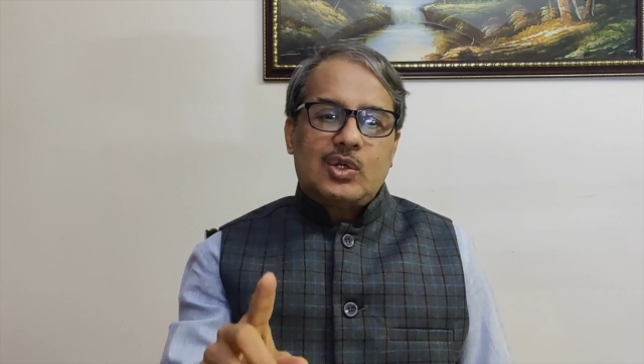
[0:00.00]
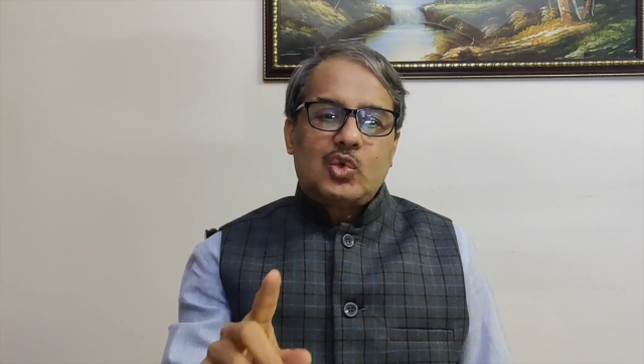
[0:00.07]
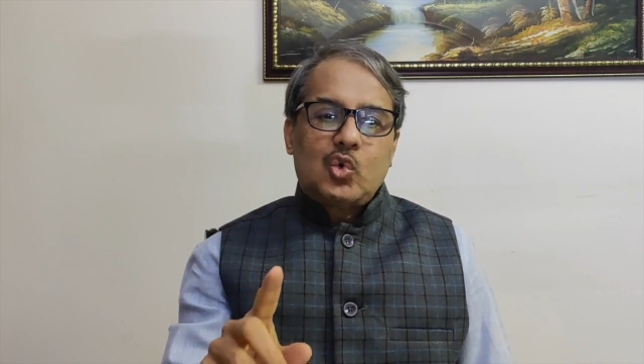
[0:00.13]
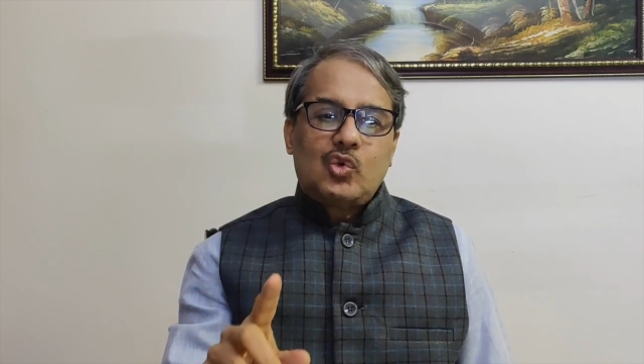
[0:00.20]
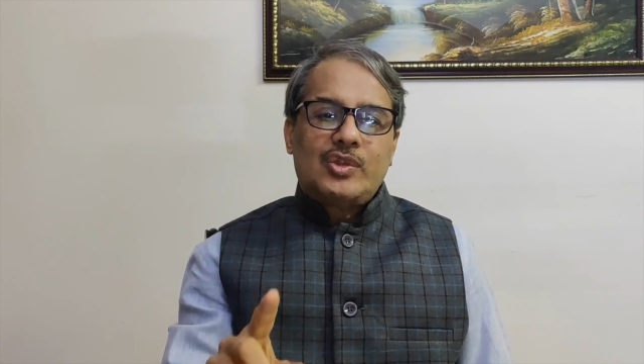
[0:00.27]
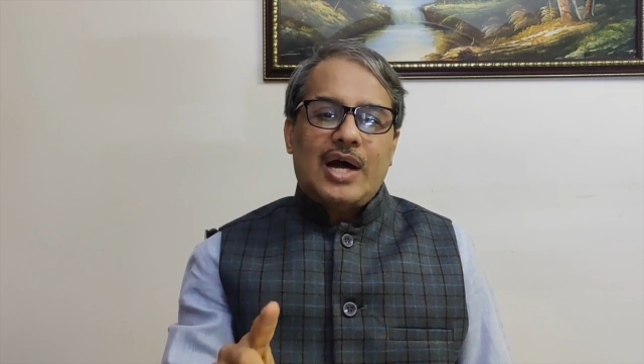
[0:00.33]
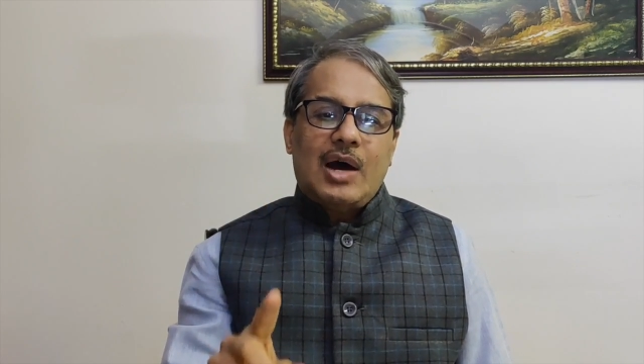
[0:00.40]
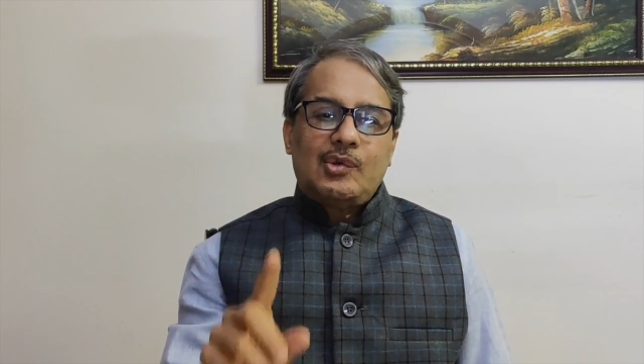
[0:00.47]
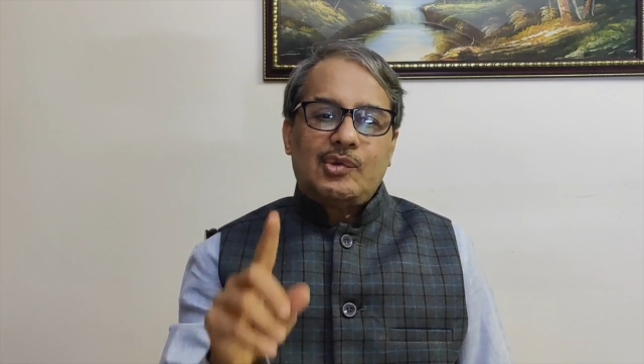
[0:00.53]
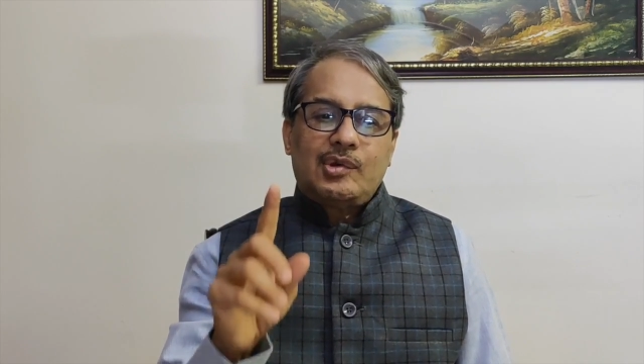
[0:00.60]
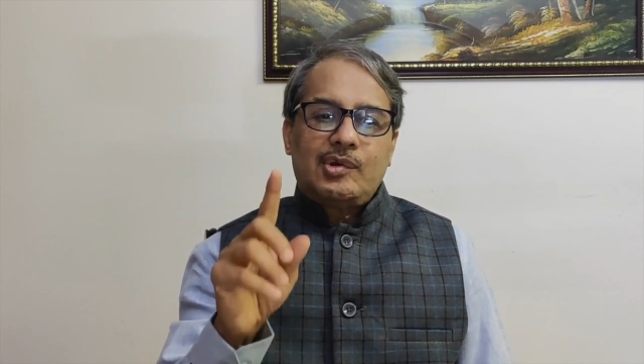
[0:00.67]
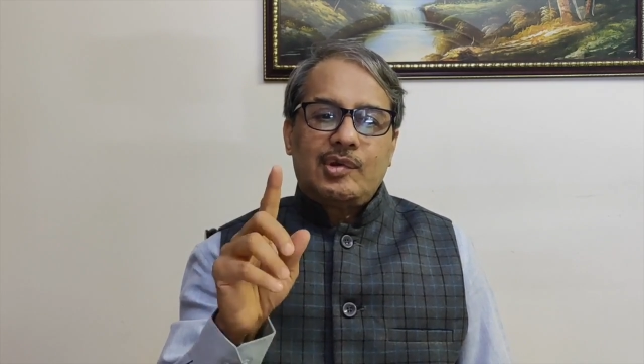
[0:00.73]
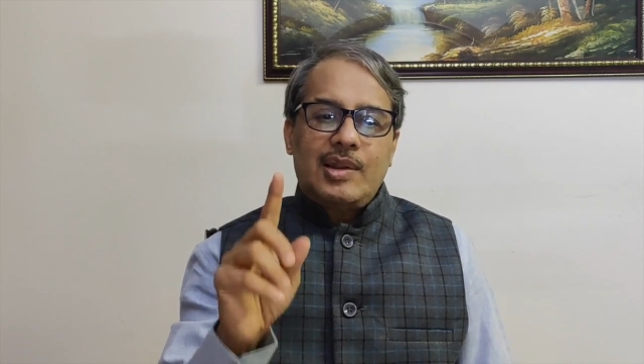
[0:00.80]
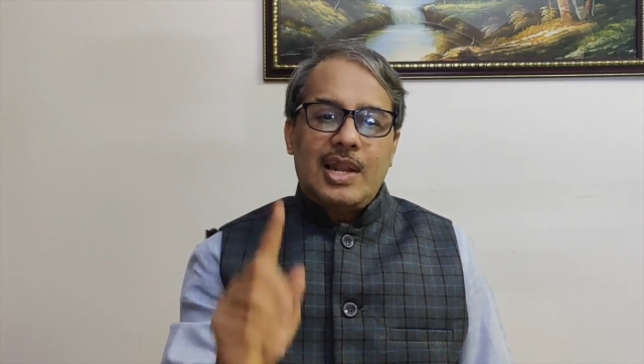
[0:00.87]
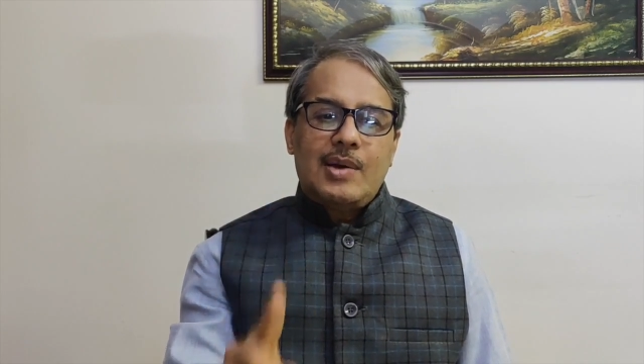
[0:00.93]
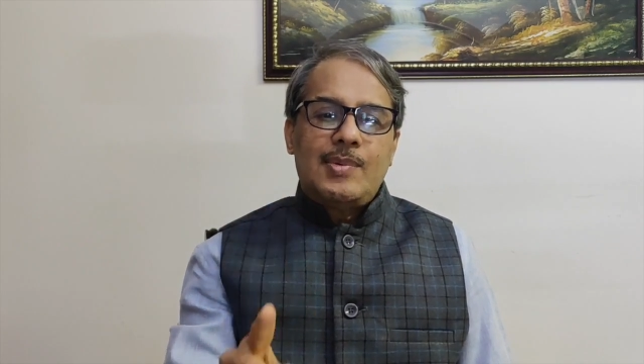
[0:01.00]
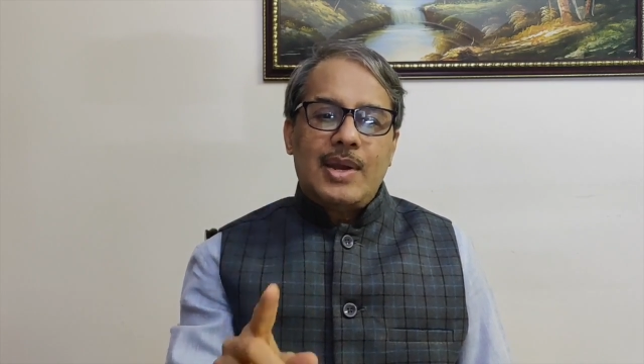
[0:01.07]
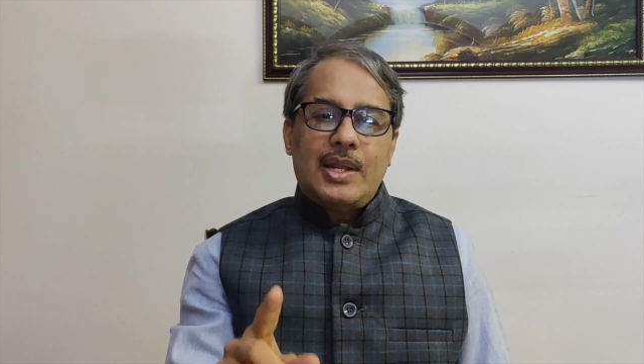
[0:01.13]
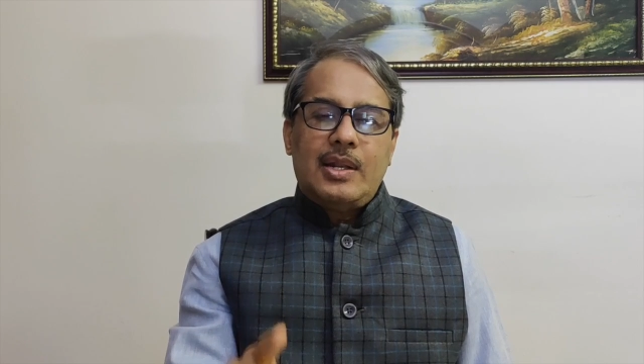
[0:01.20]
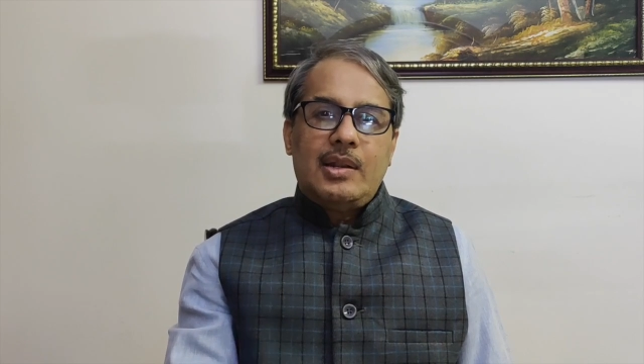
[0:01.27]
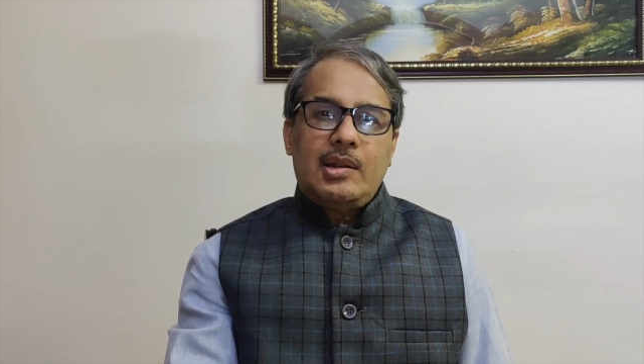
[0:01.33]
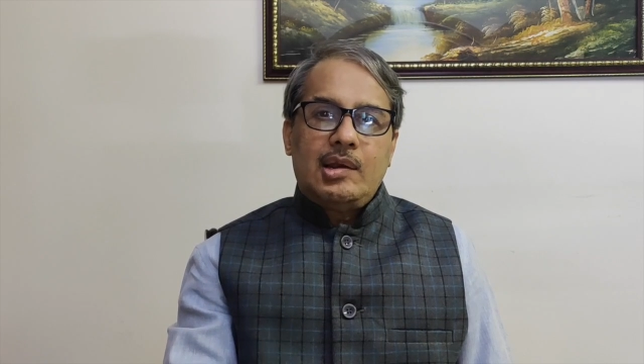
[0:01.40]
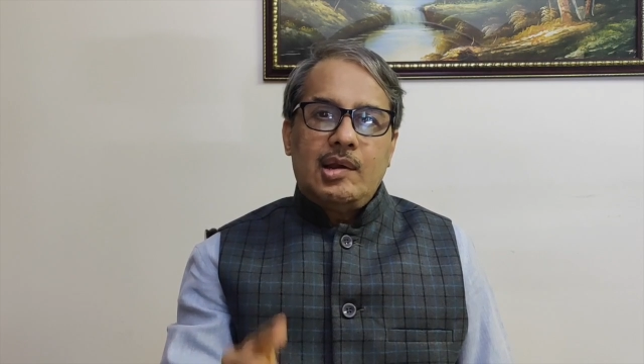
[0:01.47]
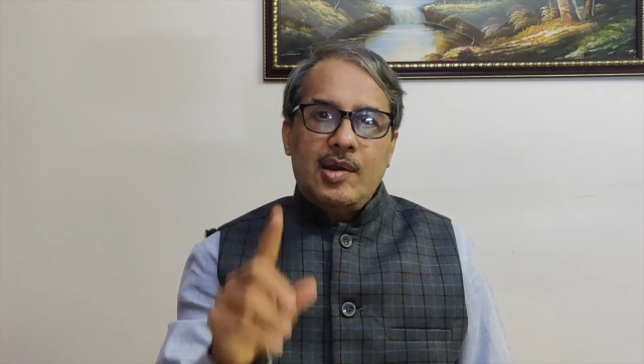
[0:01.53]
2011